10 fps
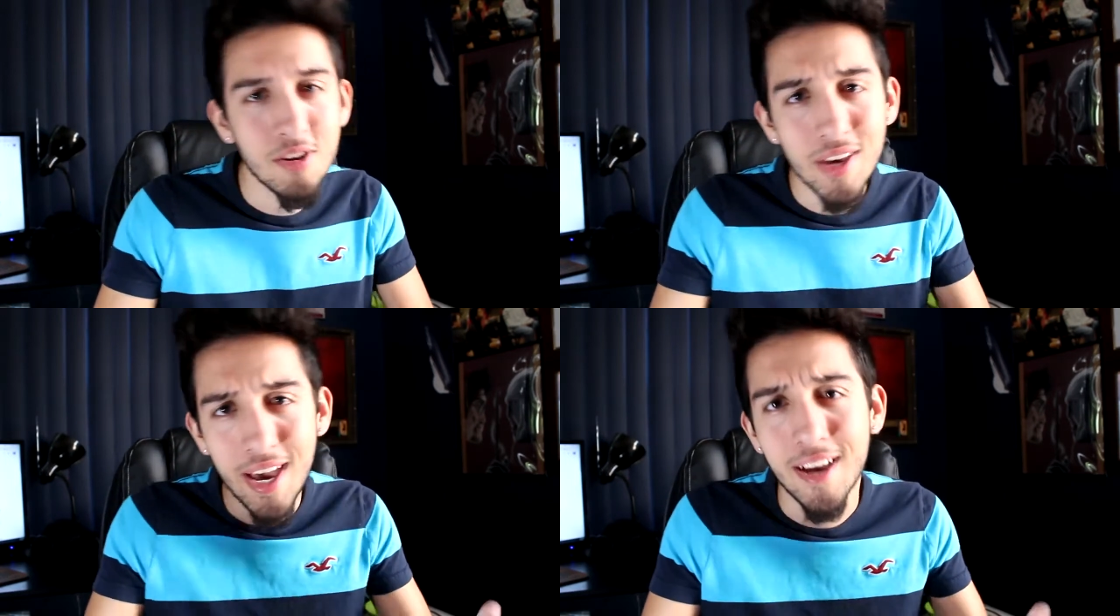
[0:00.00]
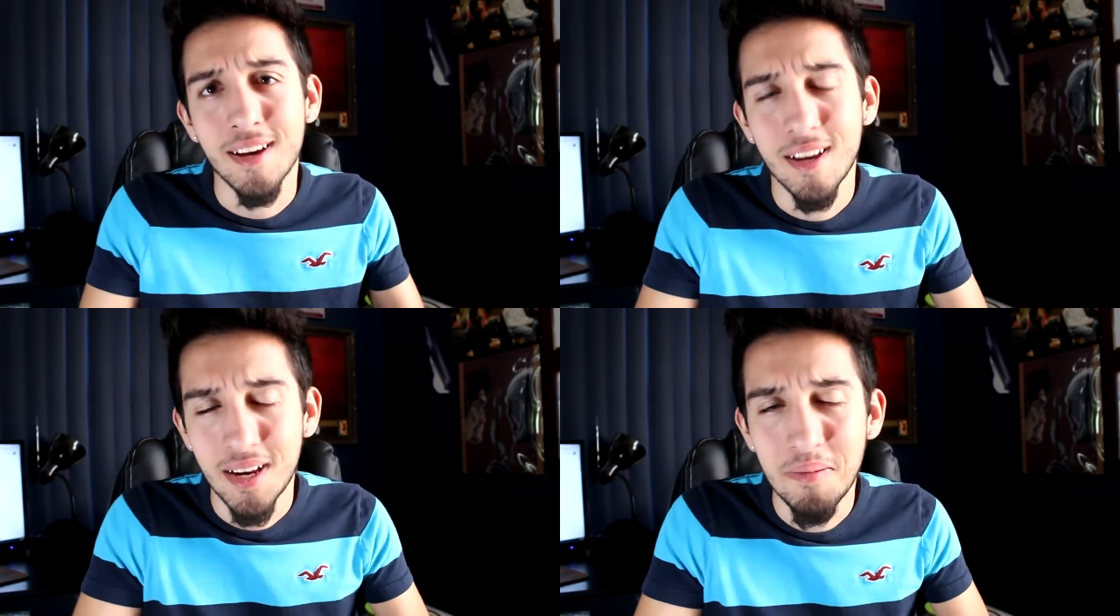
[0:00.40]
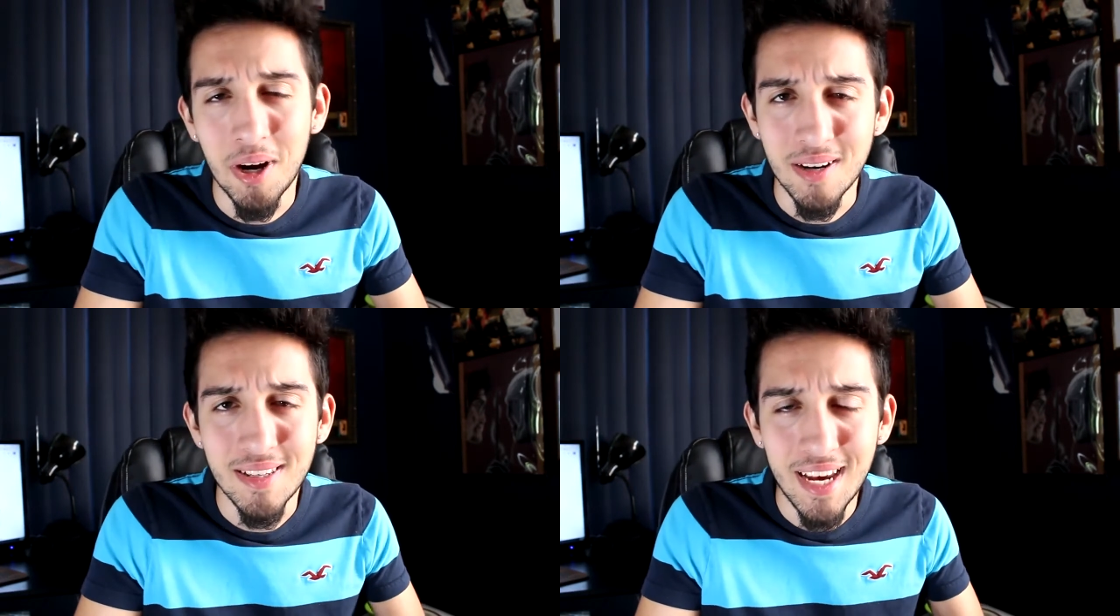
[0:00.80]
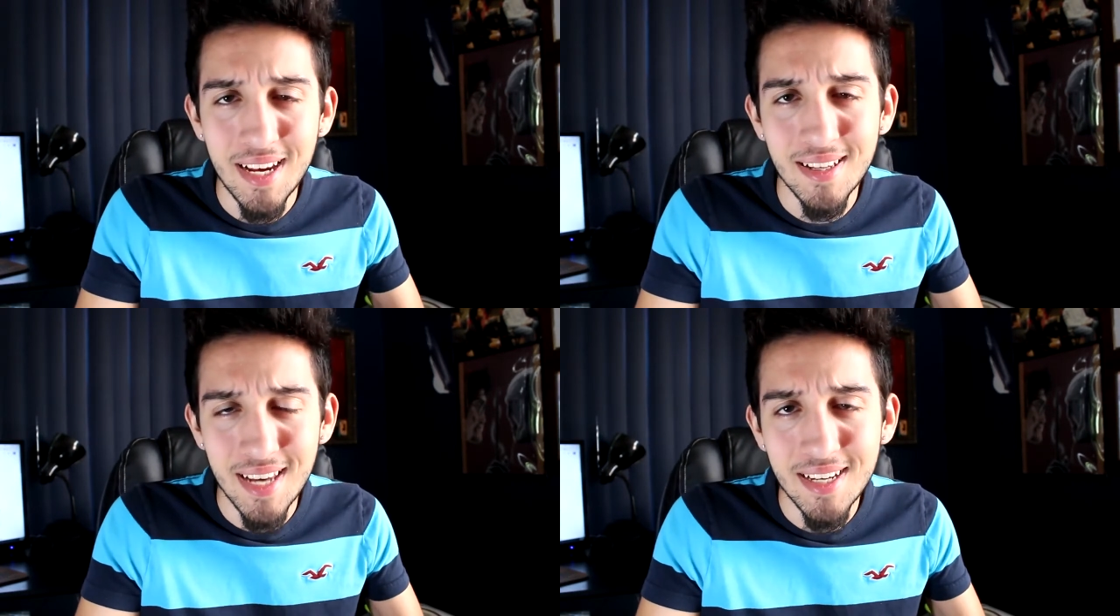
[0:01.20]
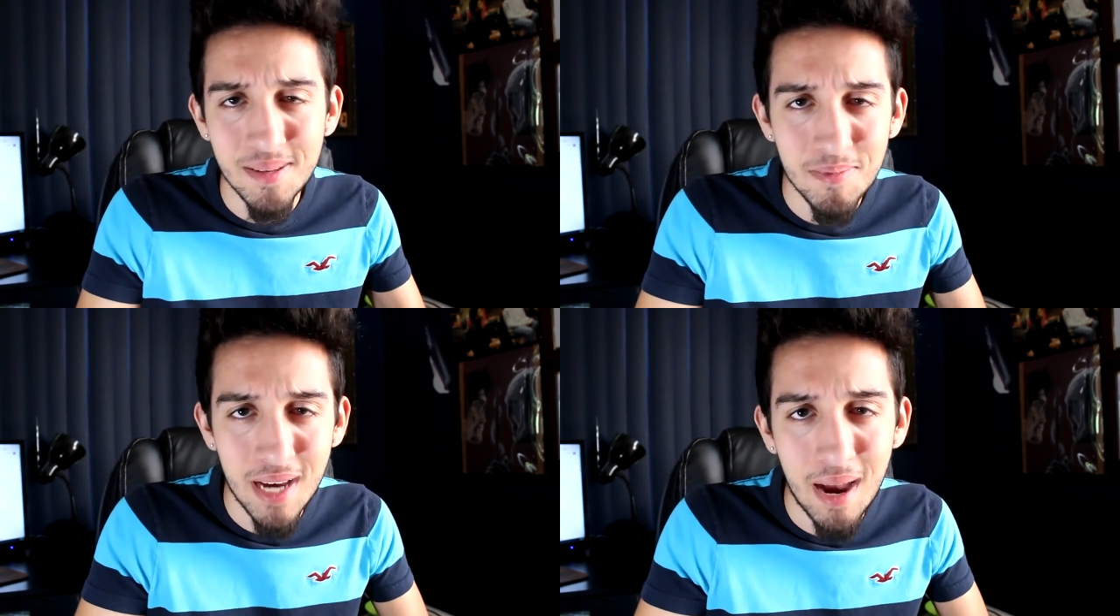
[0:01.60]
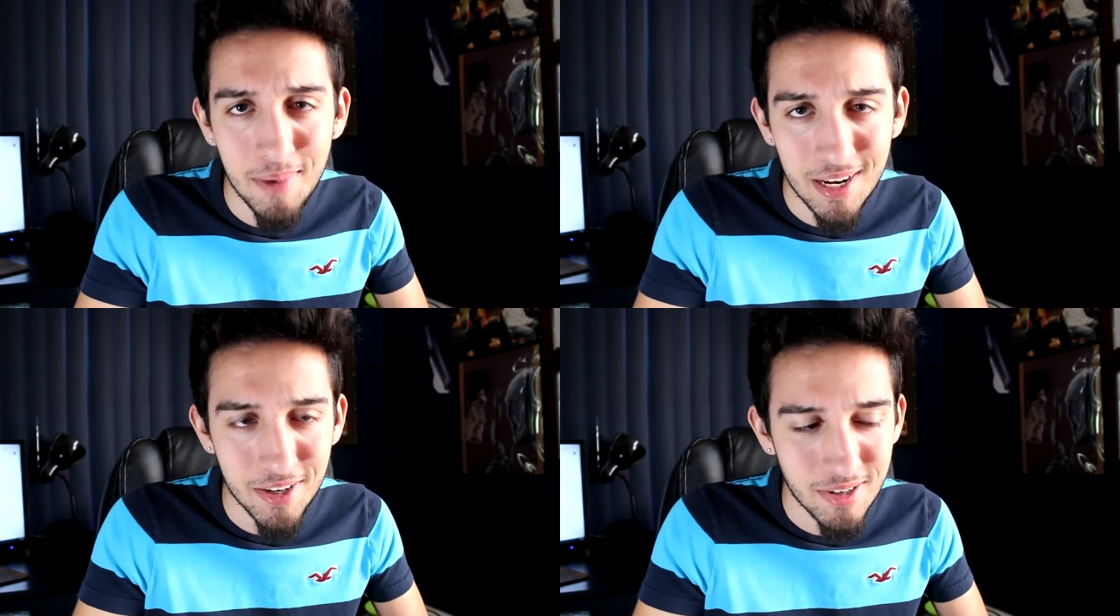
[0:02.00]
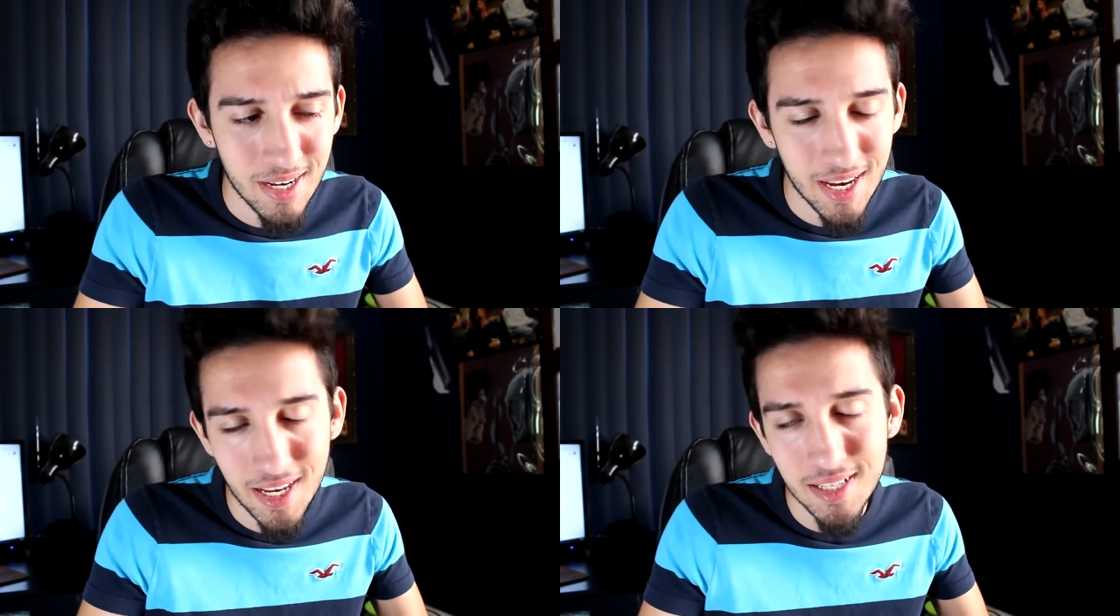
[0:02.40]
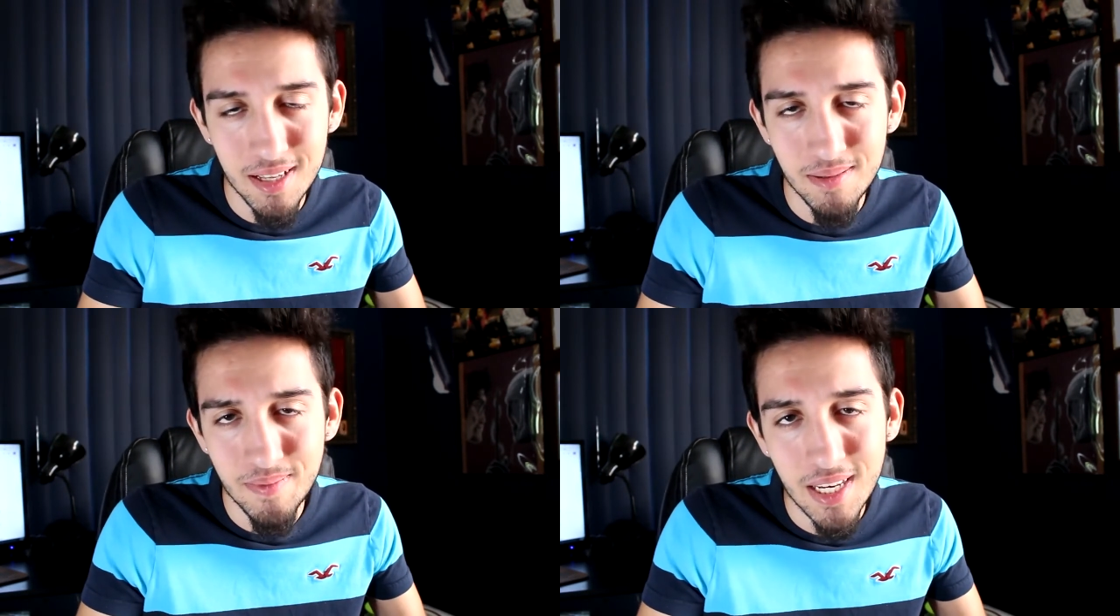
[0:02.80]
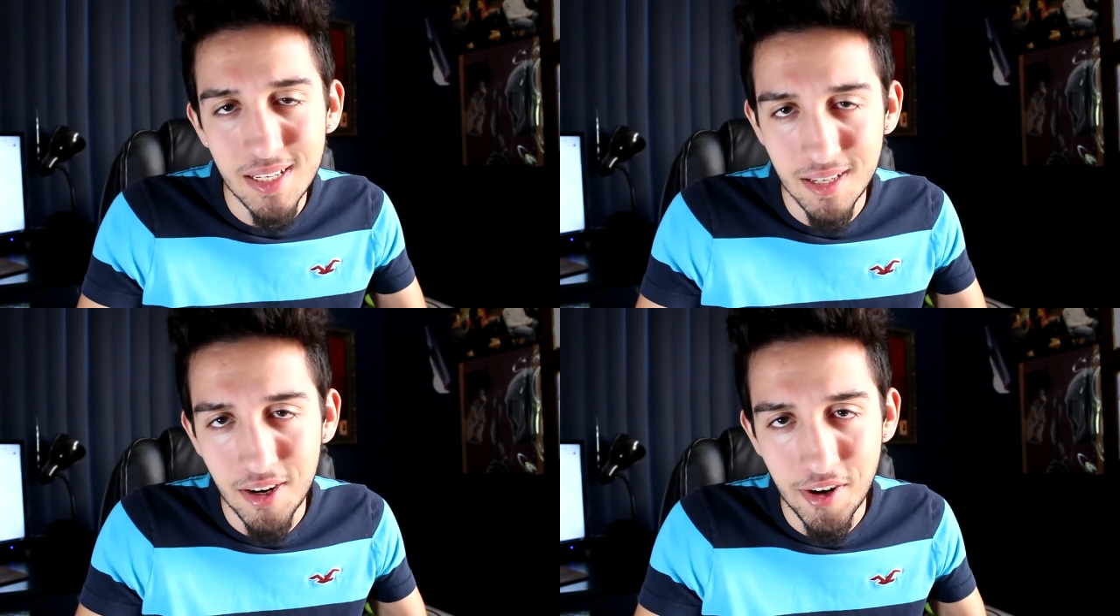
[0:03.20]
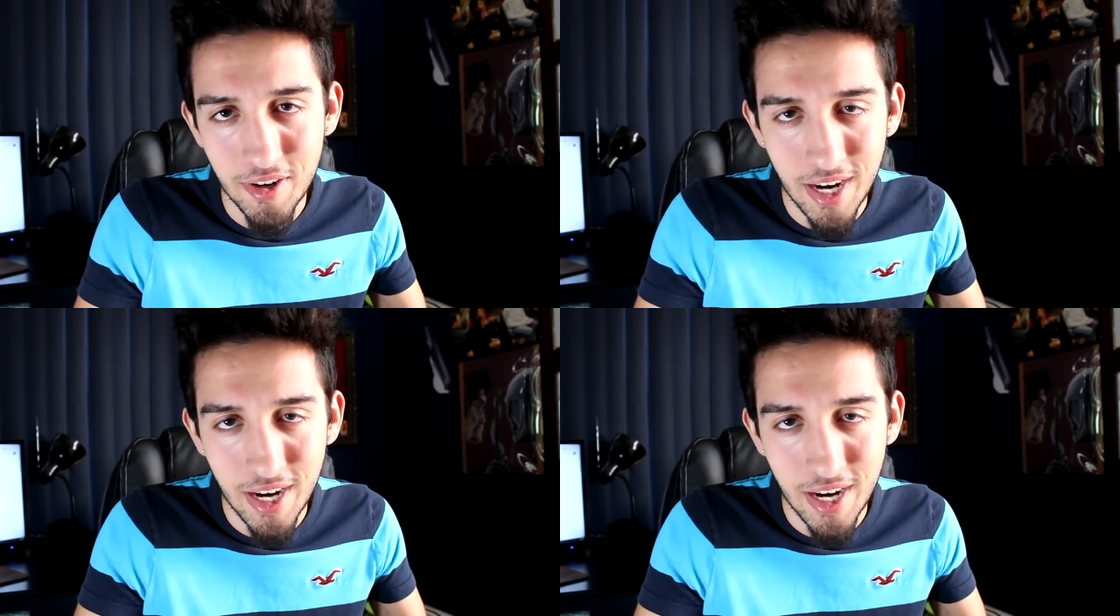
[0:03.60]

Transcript: So yeah, come on, take some time out of your day, get to know your